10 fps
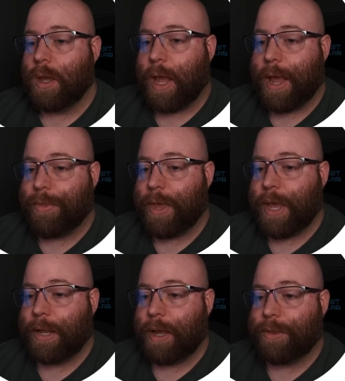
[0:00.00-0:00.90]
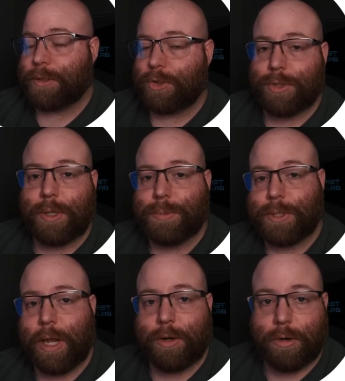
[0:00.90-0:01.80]
And then this is just some
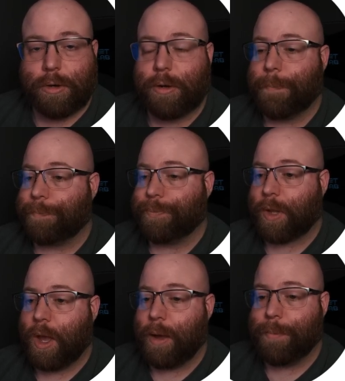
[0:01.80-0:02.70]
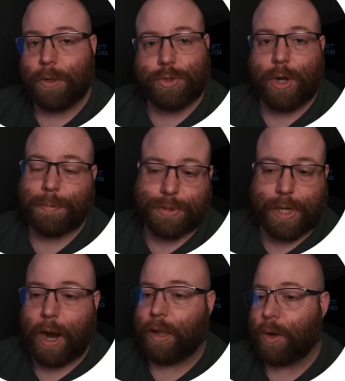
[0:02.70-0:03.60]
standard Bootstrap
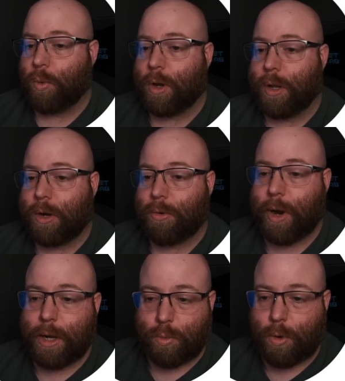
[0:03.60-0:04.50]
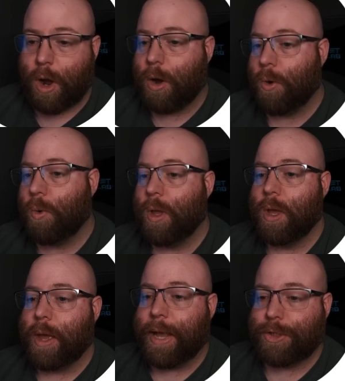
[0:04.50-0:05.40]
styling. We're going to create a row
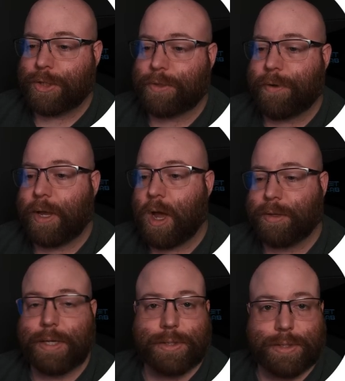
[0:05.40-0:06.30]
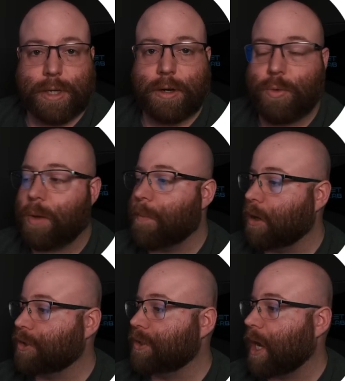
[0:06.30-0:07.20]
and justify content center with a
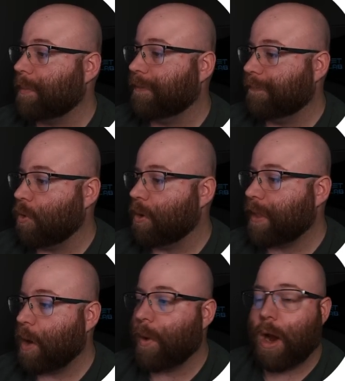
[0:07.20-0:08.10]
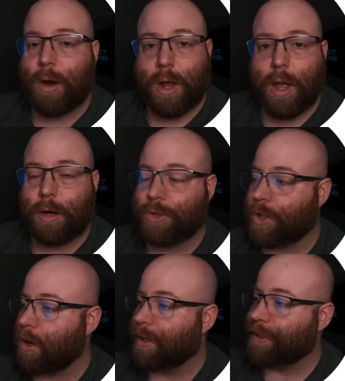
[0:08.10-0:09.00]
margin top of 4. That way our
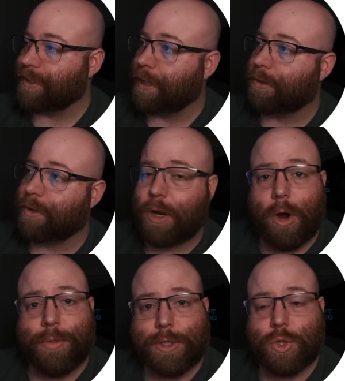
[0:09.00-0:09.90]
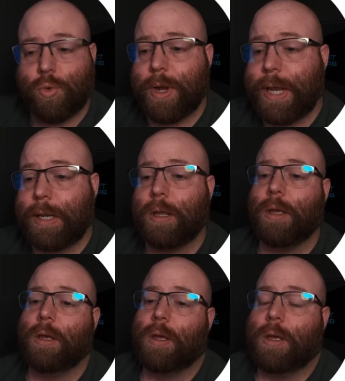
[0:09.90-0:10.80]
chart is centered here on the screen.
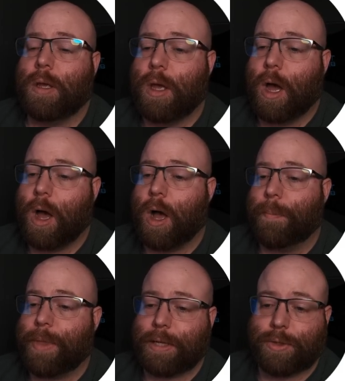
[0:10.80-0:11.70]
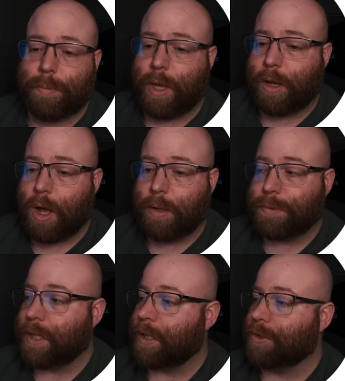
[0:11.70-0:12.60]
That's going to be a column
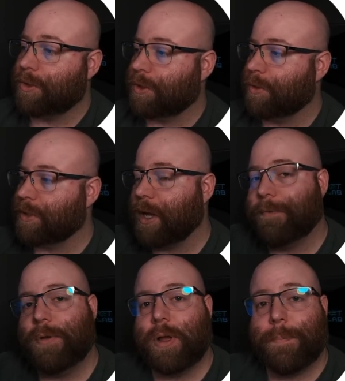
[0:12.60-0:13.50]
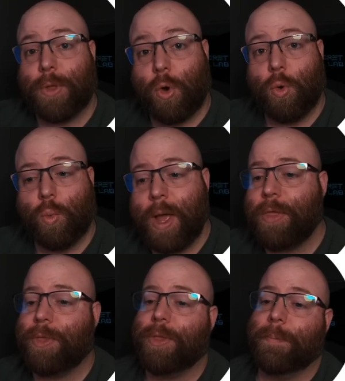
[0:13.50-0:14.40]
10, just so it's not filling up the whole width.